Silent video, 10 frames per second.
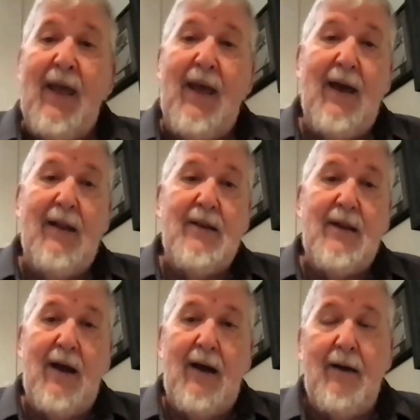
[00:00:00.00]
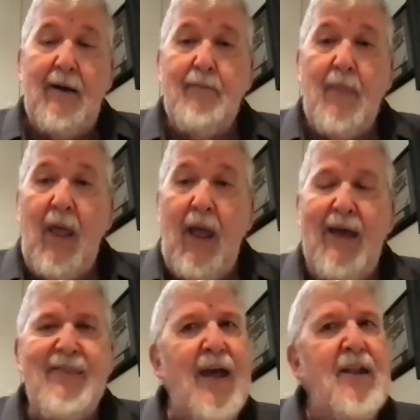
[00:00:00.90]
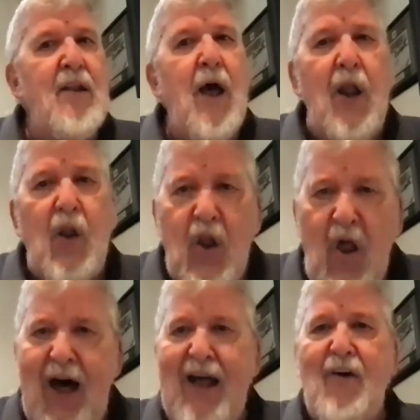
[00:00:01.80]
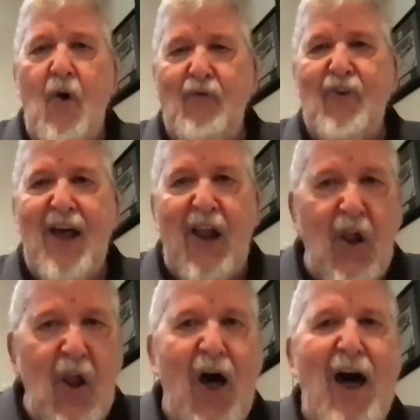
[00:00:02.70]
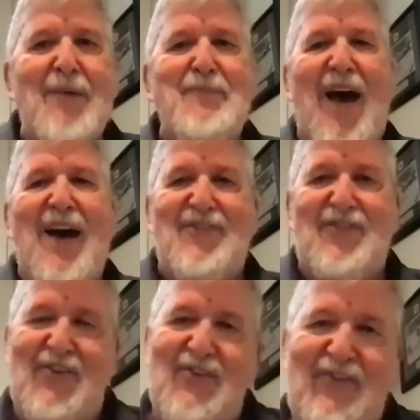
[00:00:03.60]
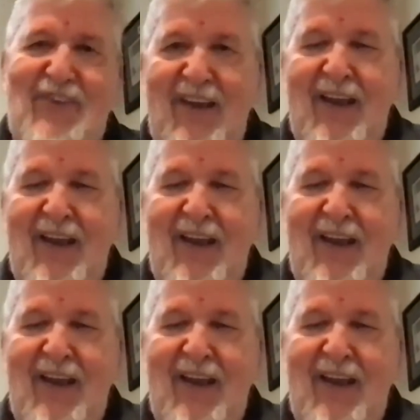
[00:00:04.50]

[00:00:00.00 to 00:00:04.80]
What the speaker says: and then hopefully a lot of pastors